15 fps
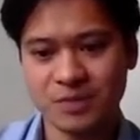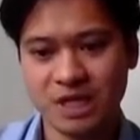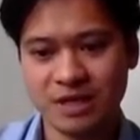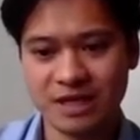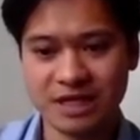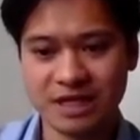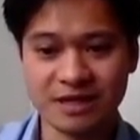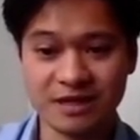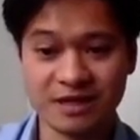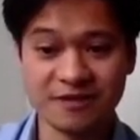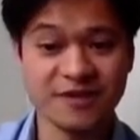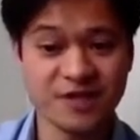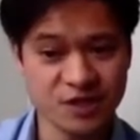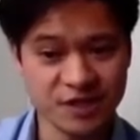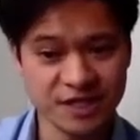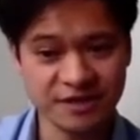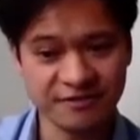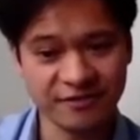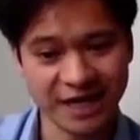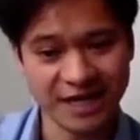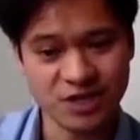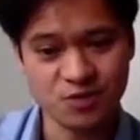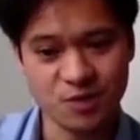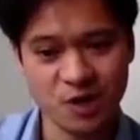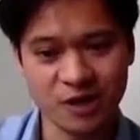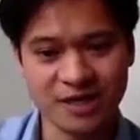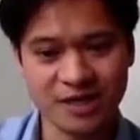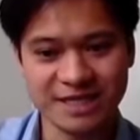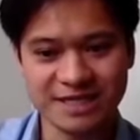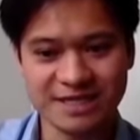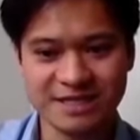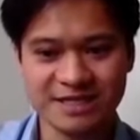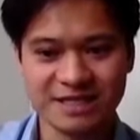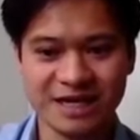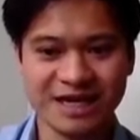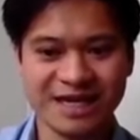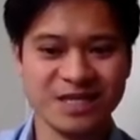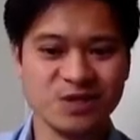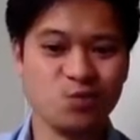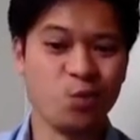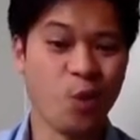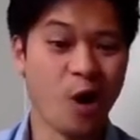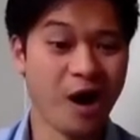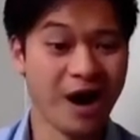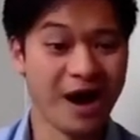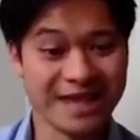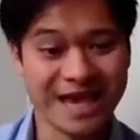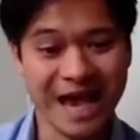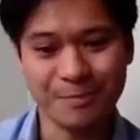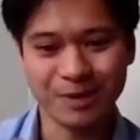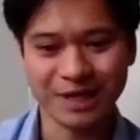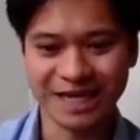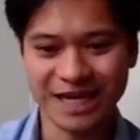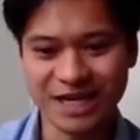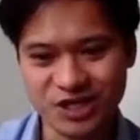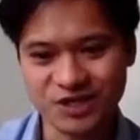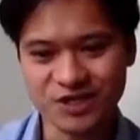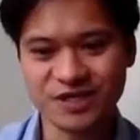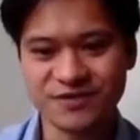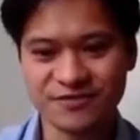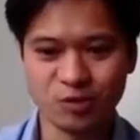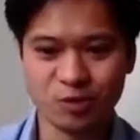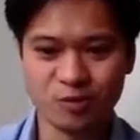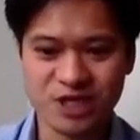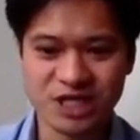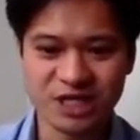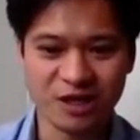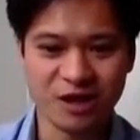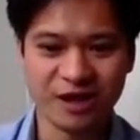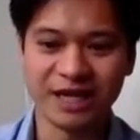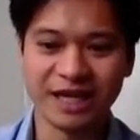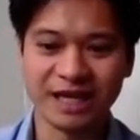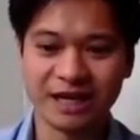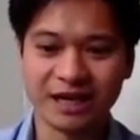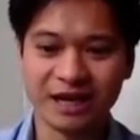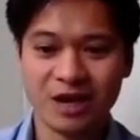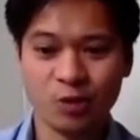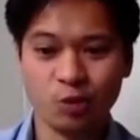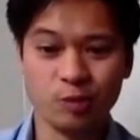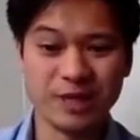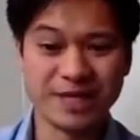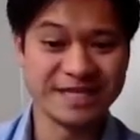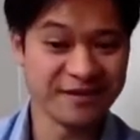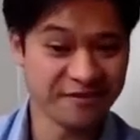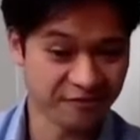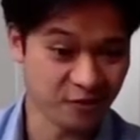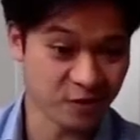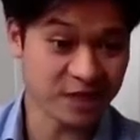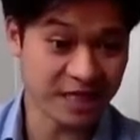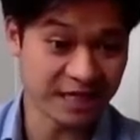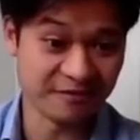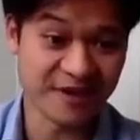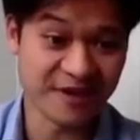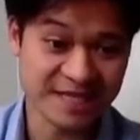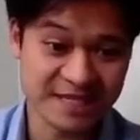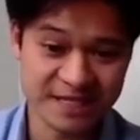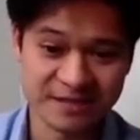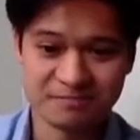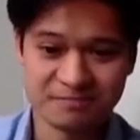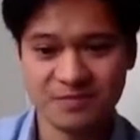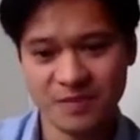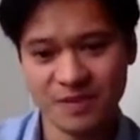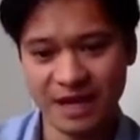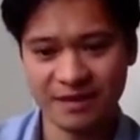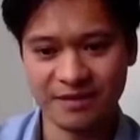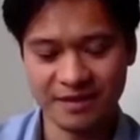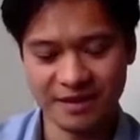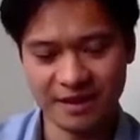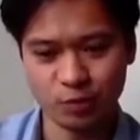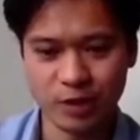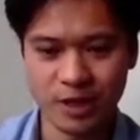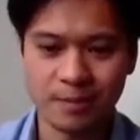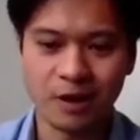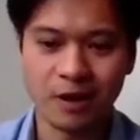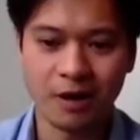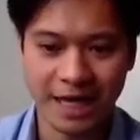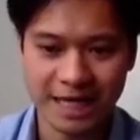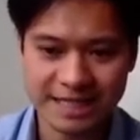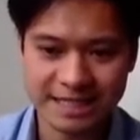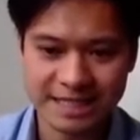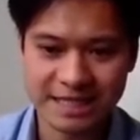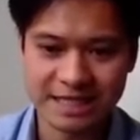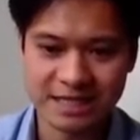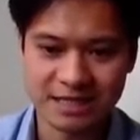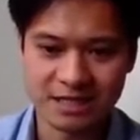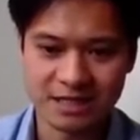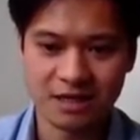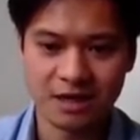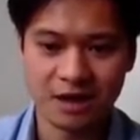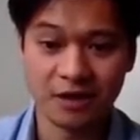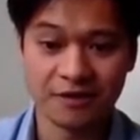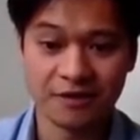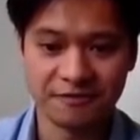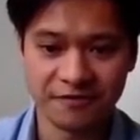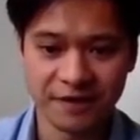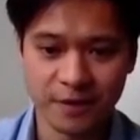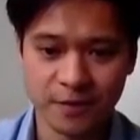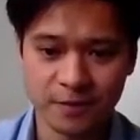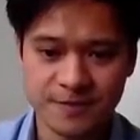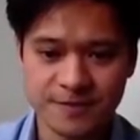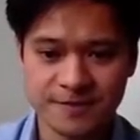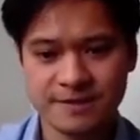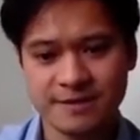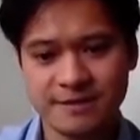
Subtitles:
The efficiency of financial markets is why the applications for machine learning will be different in investing than we apply it in other fields.